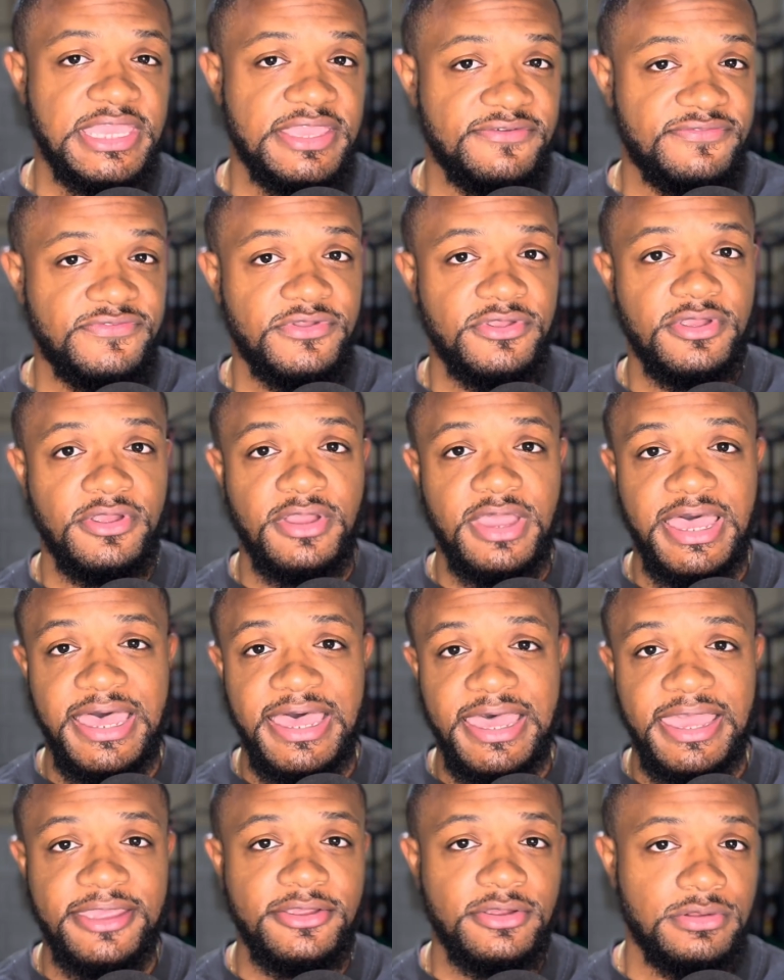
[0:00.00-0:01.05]
if you're
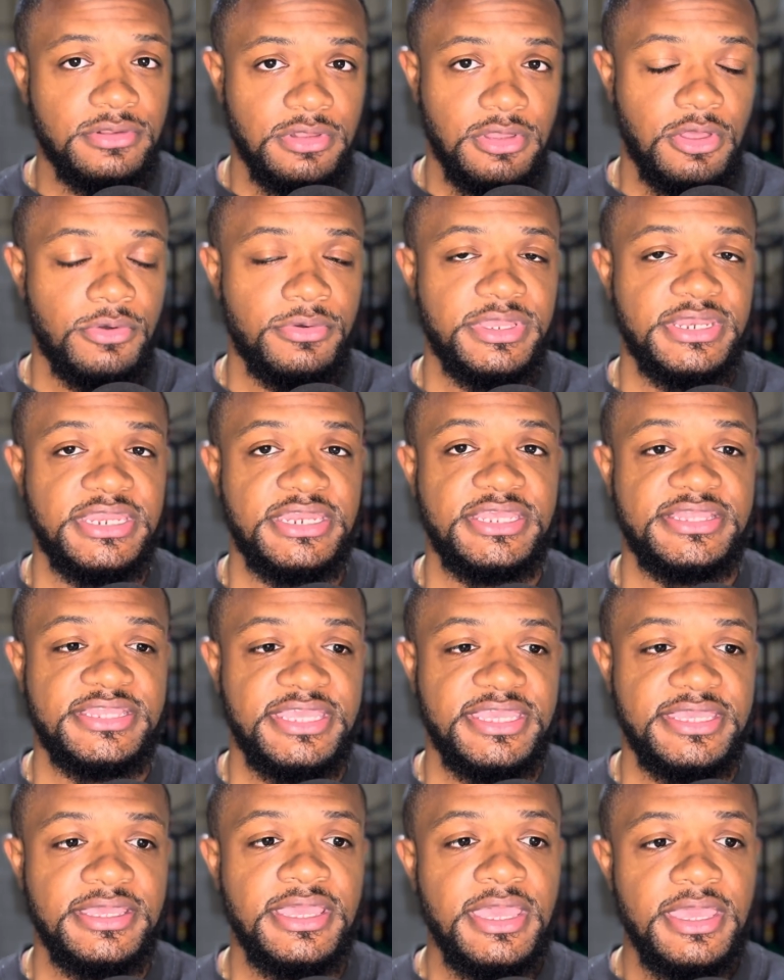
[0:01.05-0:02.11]
high or low in
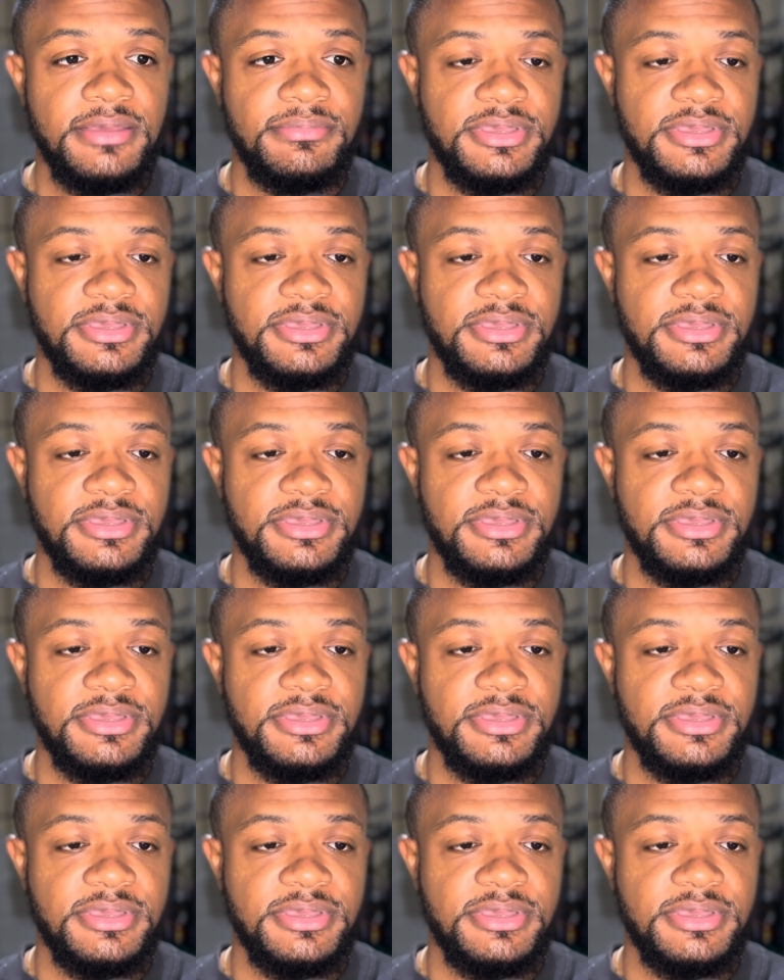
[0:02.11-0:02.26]
anything,